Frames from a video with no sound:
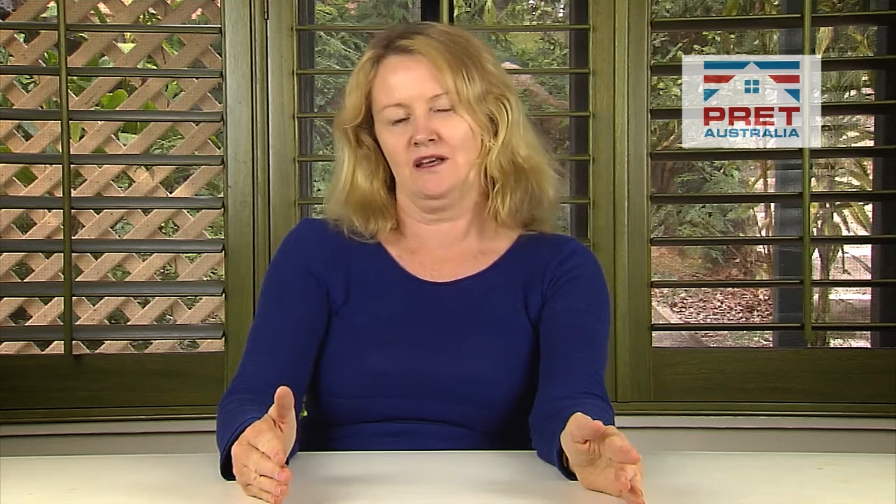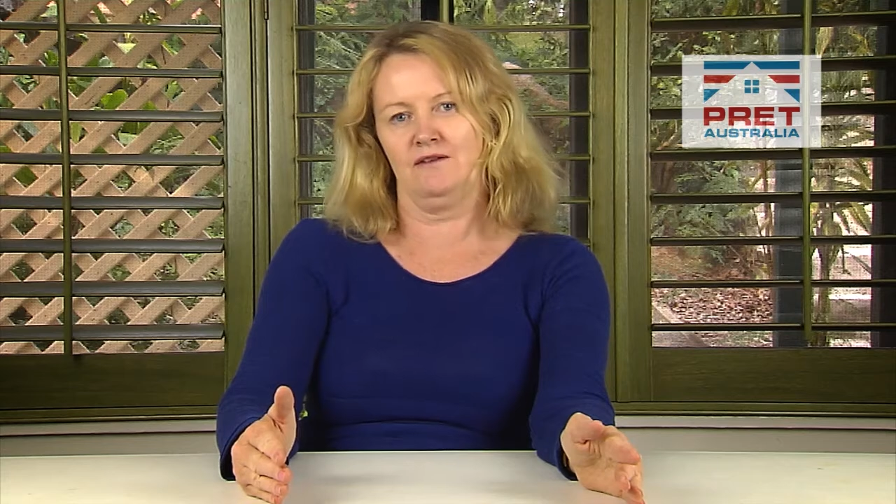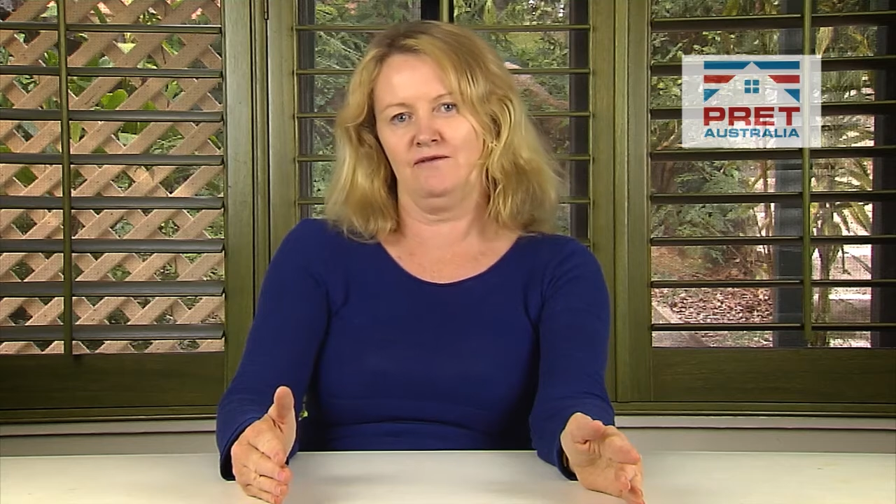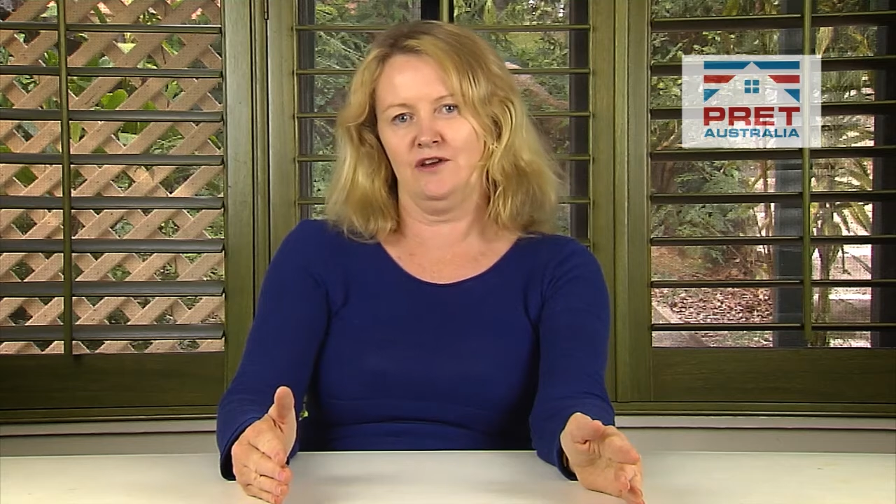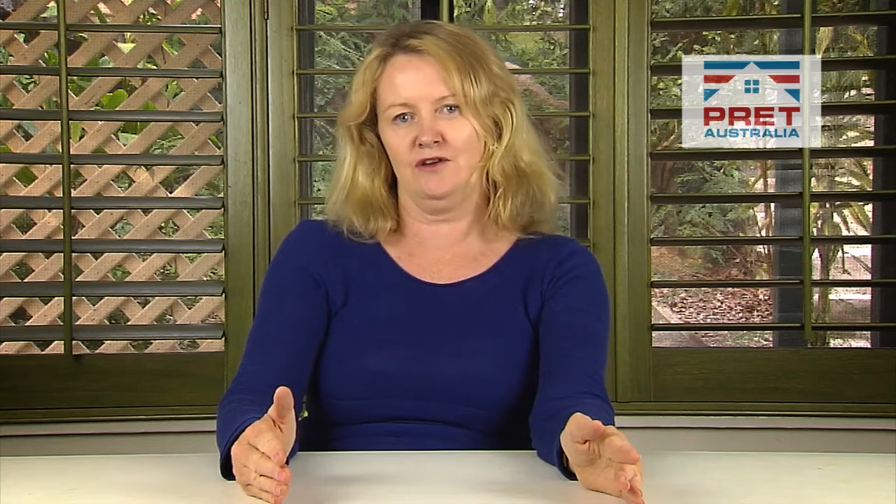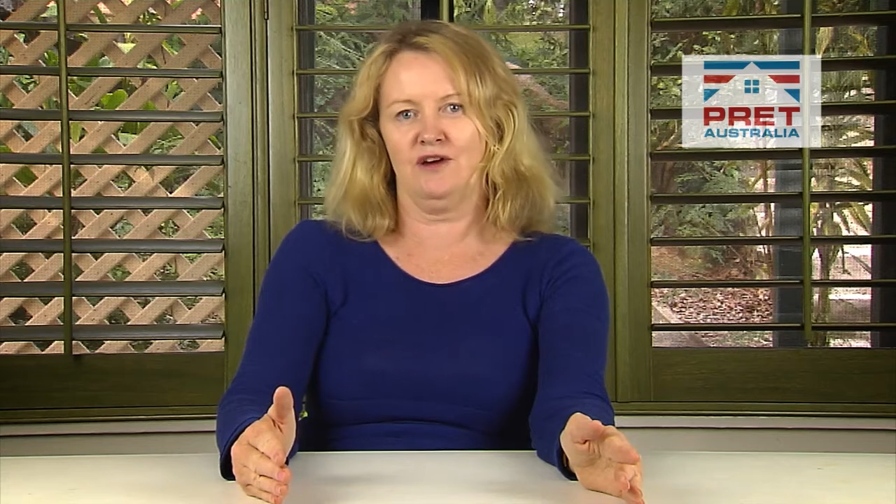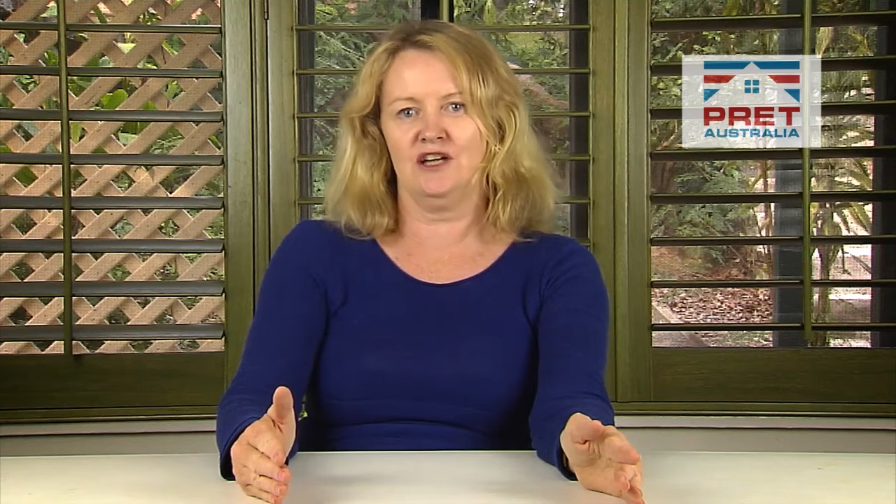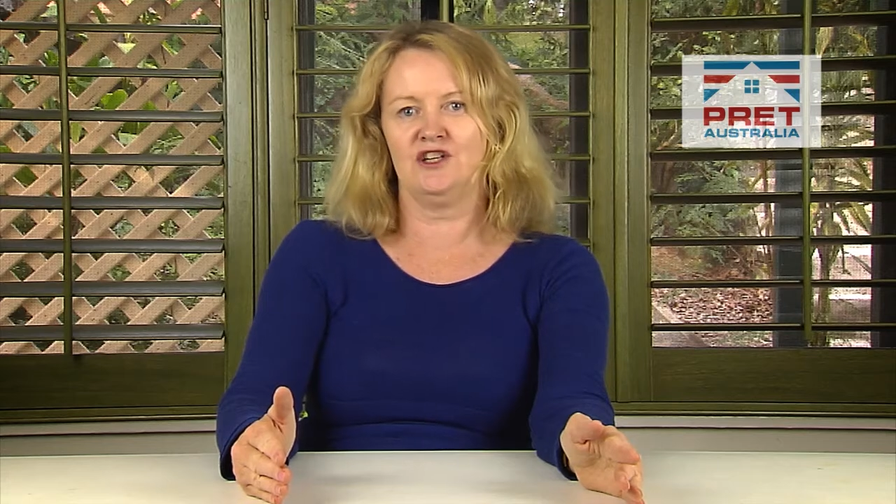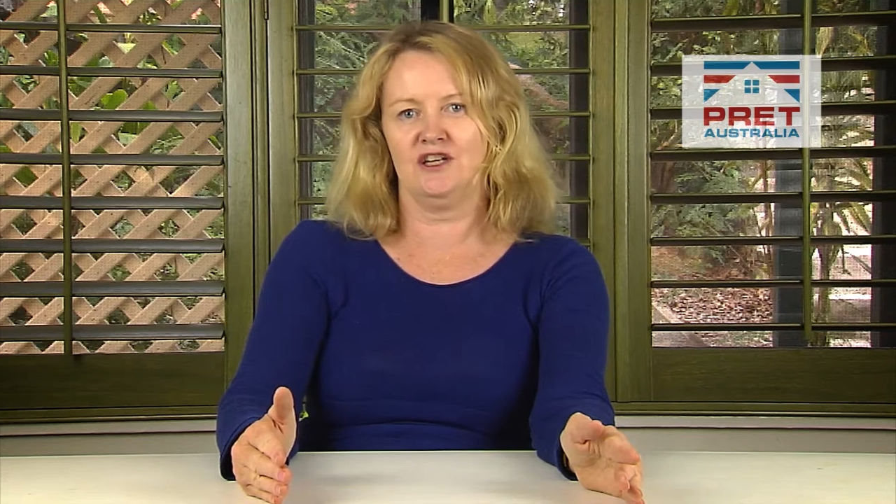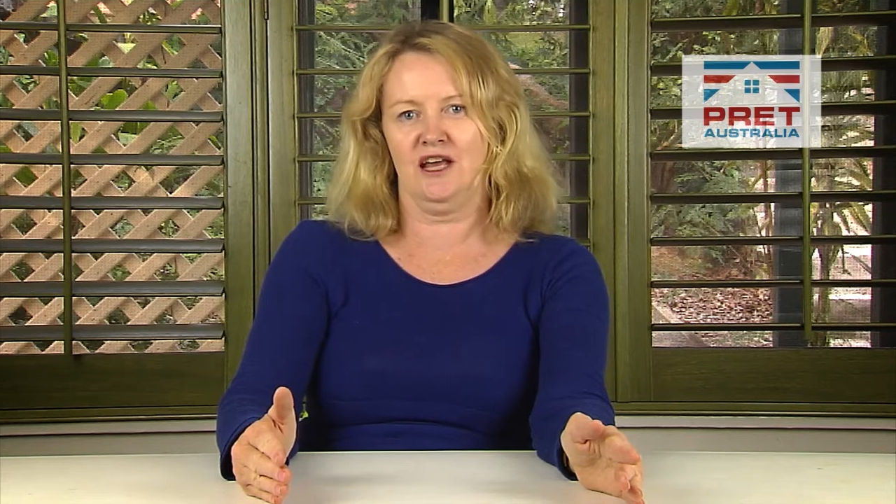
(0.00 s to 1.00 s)

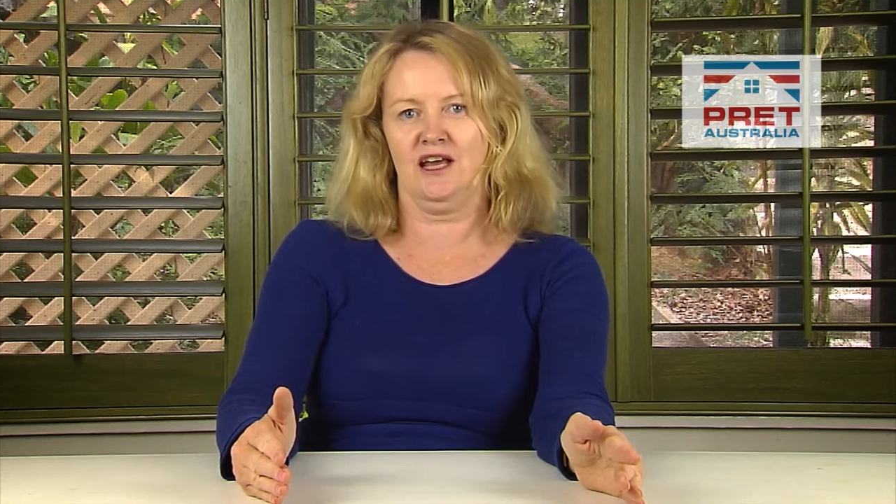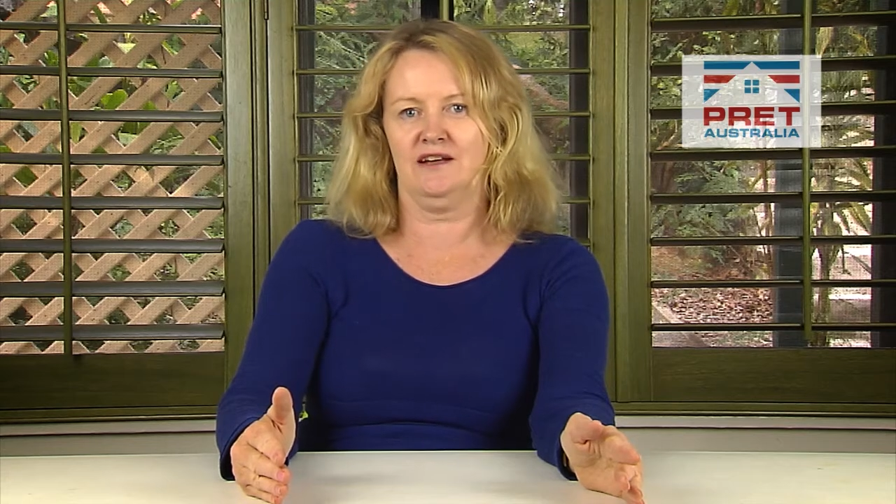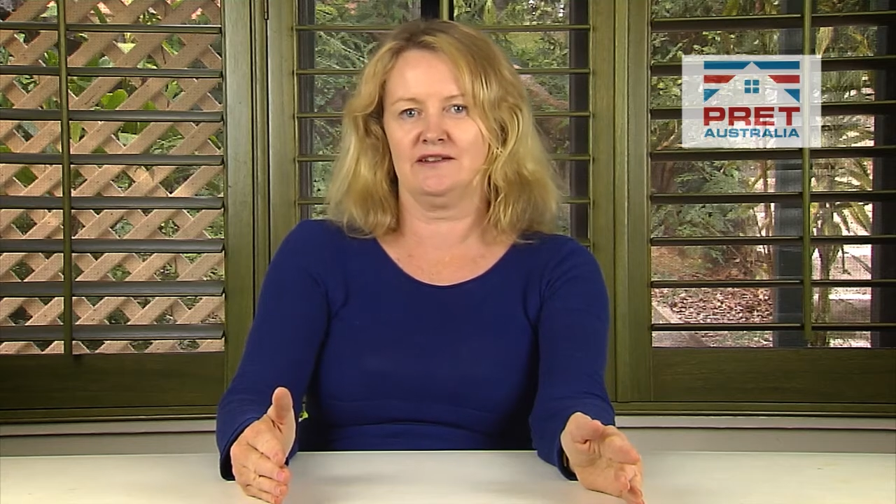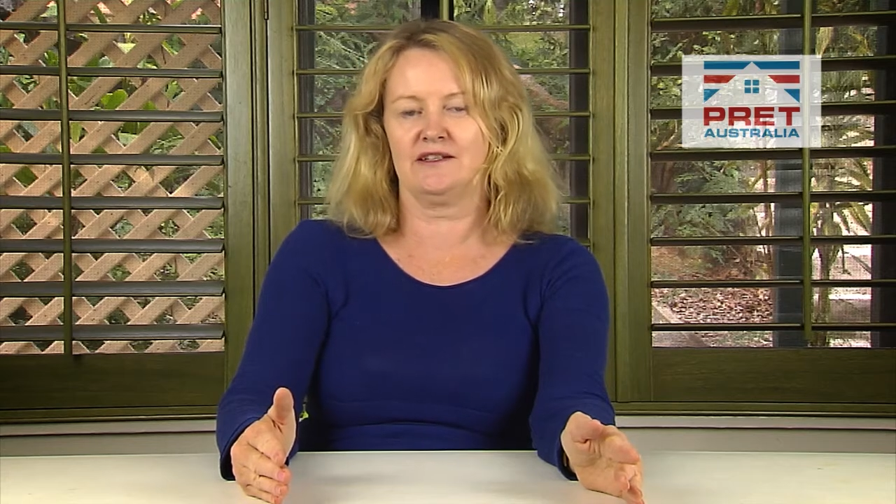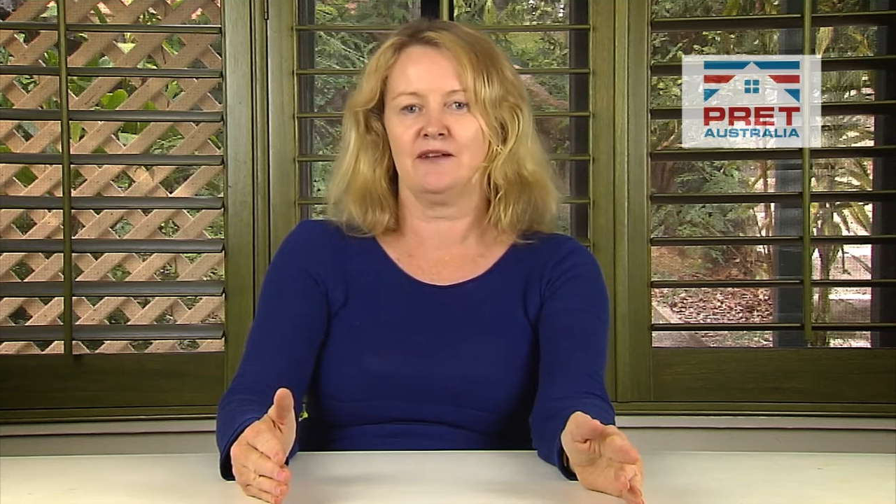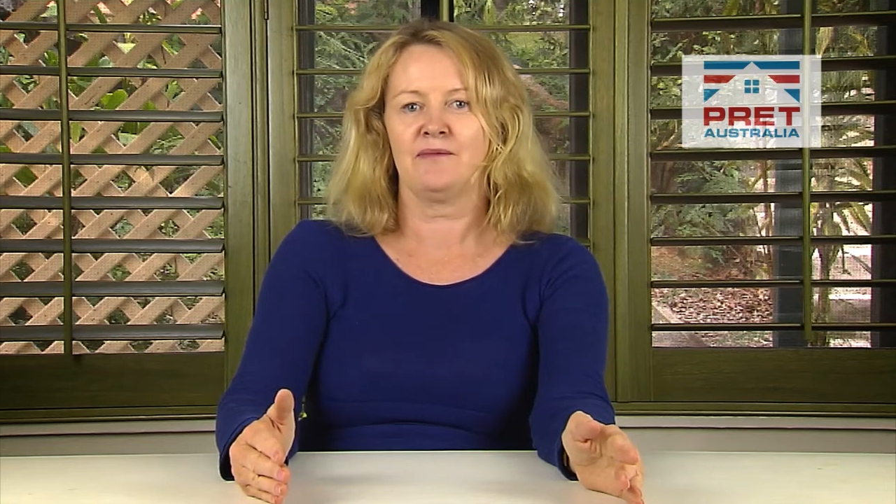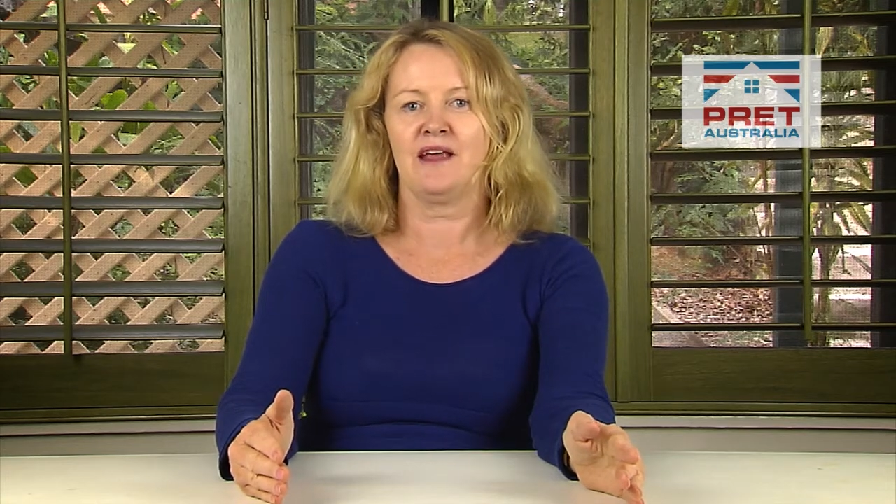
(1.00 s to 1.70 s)
configuration house.